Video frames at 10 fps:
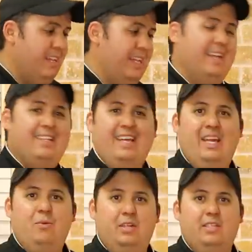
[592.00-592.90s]
and
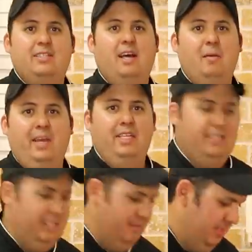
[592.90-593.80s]
it was
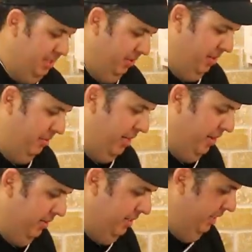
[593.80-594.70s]
amazing. So here we go.